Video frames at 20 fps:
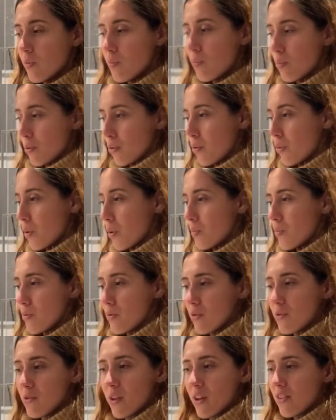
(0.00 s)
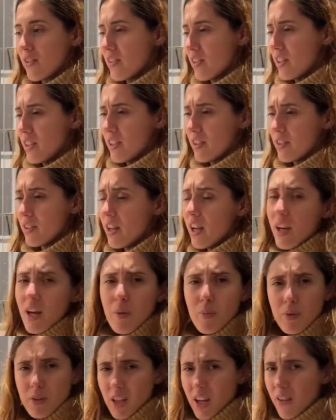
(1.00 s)
program to start the year,
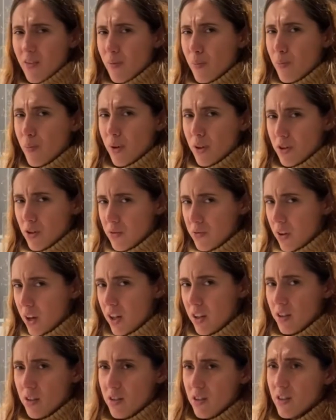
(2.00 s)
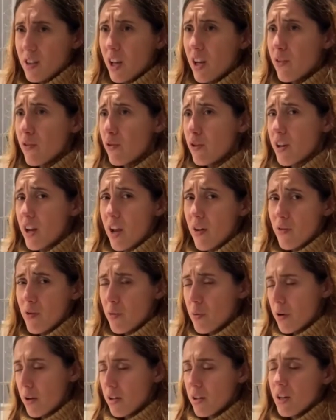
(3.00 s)
but they have a bunch of others, and they have for
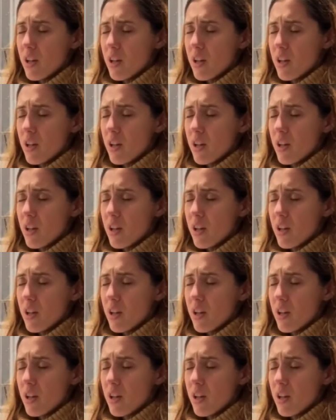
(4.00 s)
everyone.